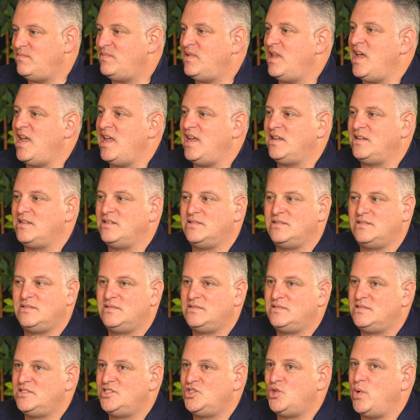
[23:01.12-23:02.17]
like
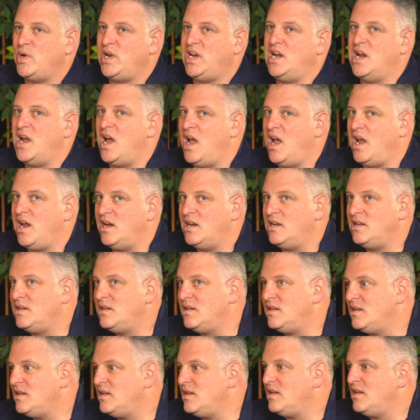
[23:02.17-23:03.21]
29.
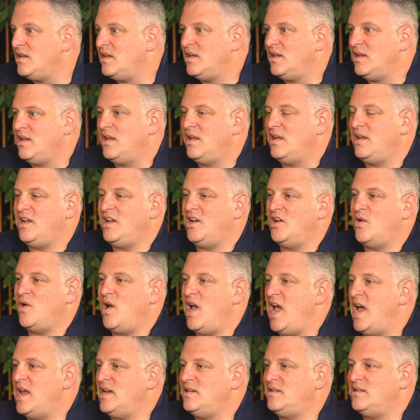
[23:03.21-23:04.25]

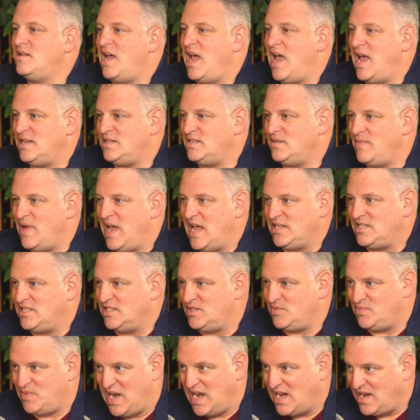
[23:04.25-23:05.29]
I had some
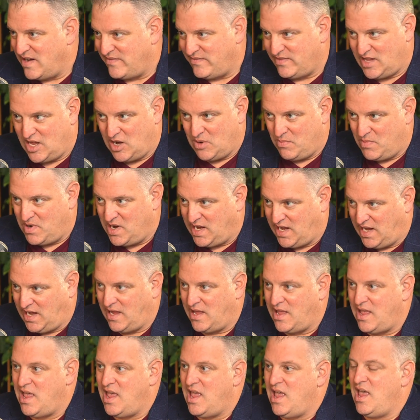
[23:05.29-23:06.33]
assets, but I didn't have a lot of money.
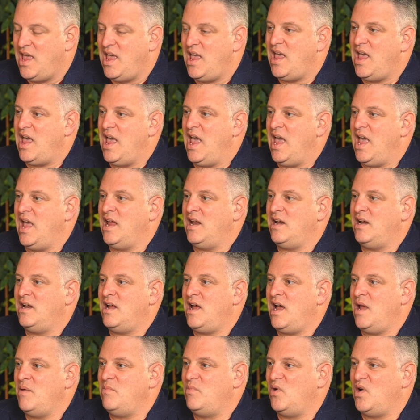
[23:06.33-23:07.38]
And
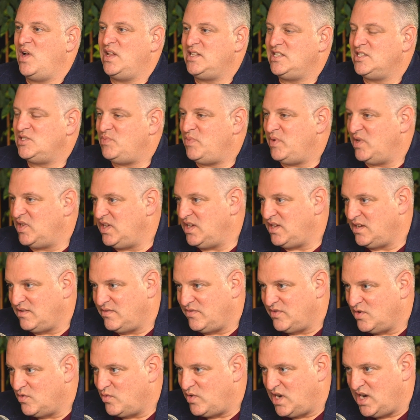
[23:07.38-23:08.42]
I bought this building
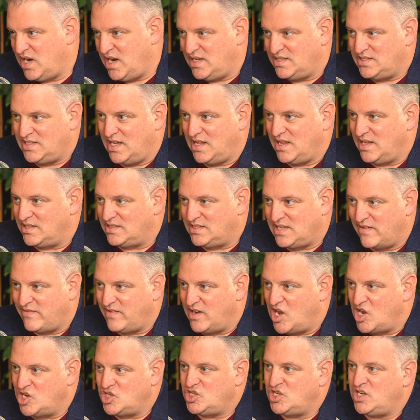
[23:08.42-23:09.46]
for, what did I say, like
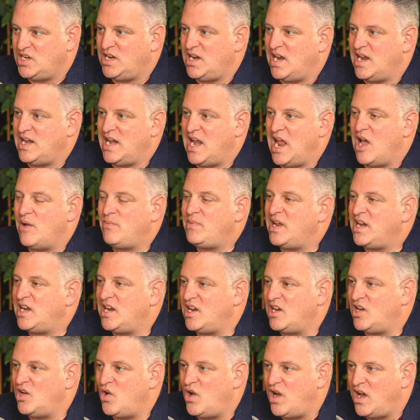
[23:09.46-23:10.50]
700, and now I'm getting
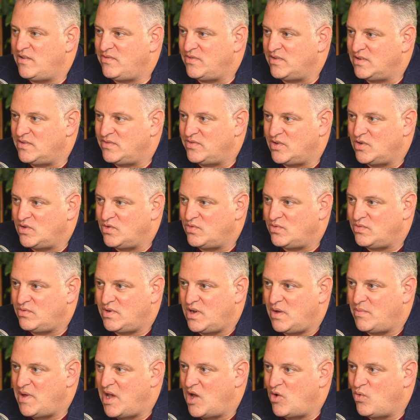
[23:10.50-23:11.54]
an offer for
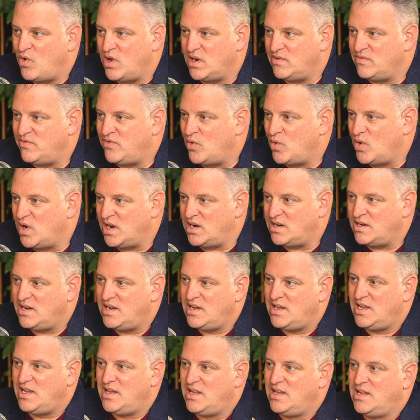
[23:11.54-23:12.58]
about 1.4.
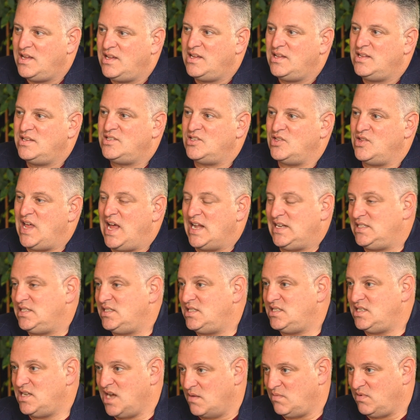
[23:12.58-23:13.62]
So that's
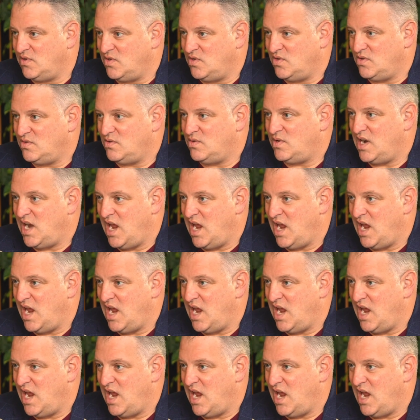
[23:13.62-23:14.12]
double what I